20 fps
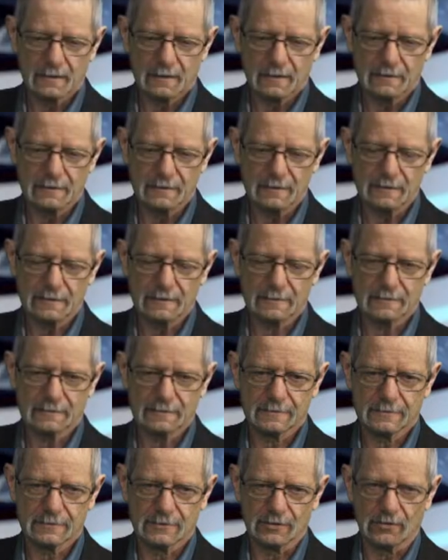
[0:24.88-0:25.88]
In this
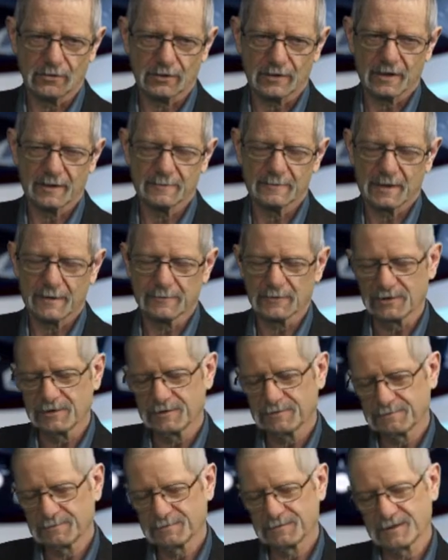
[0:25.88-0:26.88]
talk, I'm going
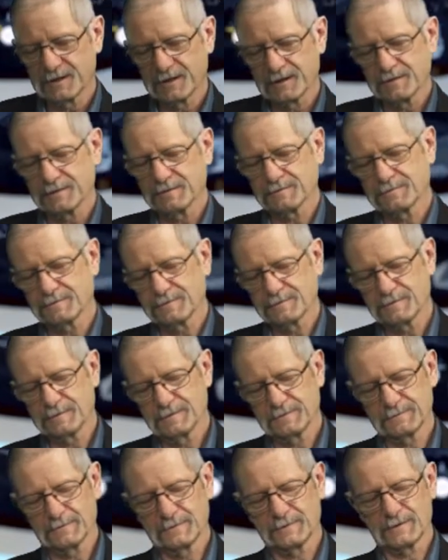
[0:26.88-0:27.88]
to take a
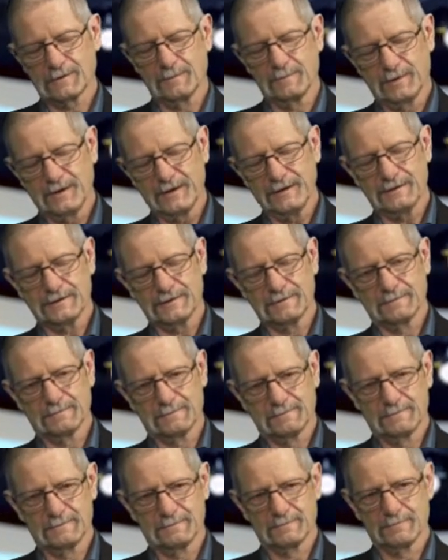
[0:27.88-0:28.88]
complete
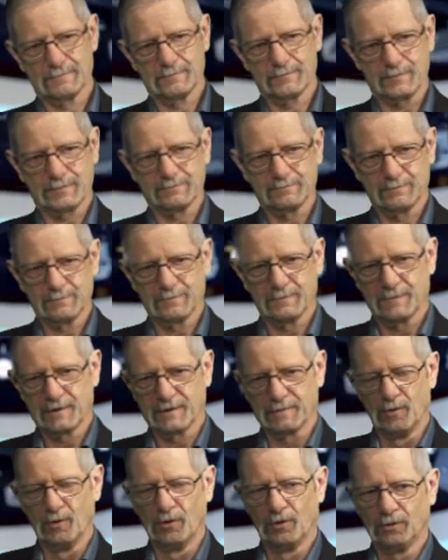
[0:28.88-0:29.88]

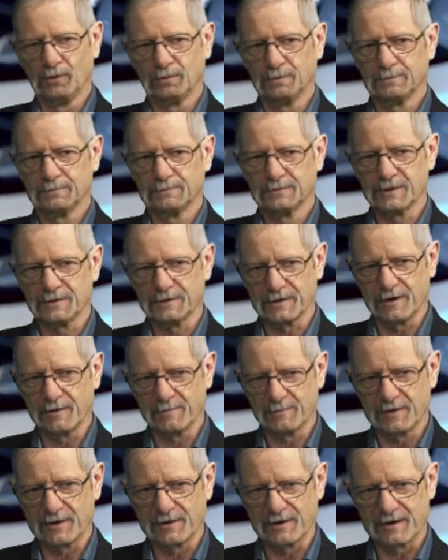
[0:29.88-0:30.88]
small
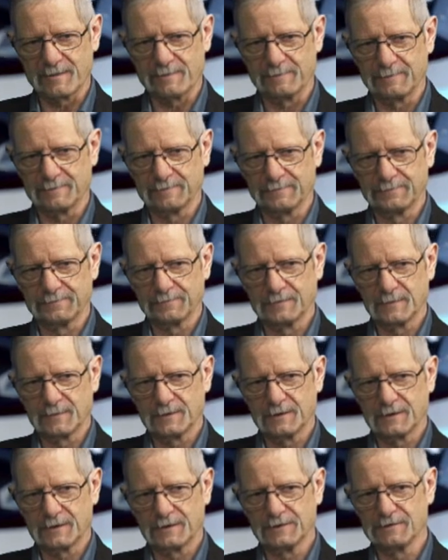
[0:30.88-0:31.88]
concurrent program
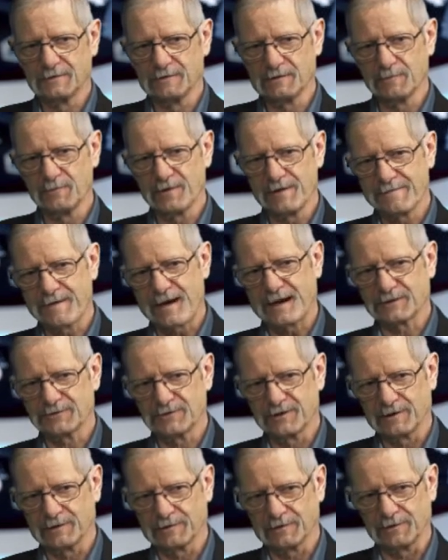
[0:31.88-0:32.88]
and do some
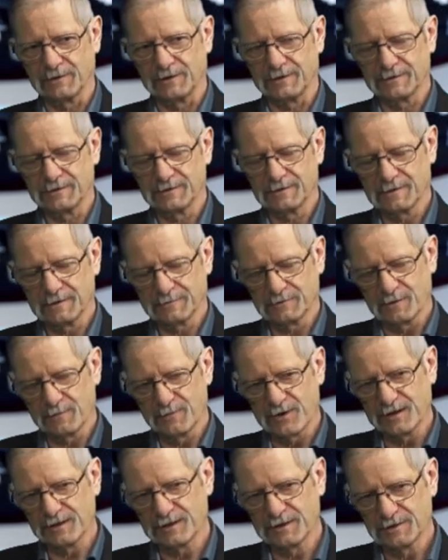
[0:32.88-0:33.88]
refactorings on it. I'm going to
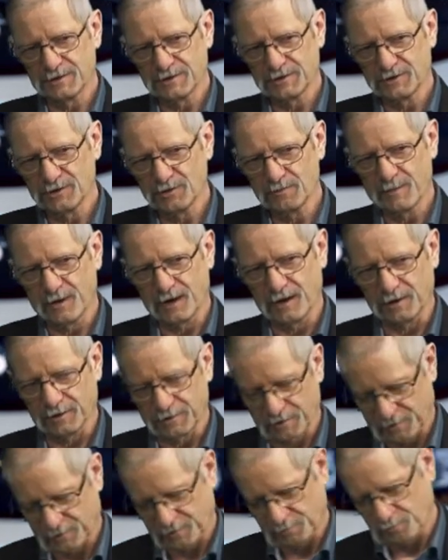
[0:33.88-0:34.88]
break it into two
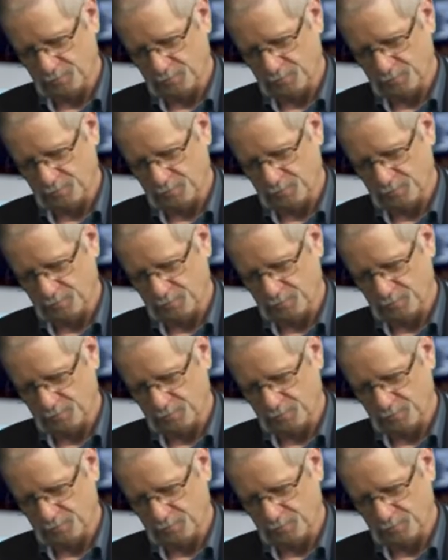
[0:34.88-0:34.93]
parts,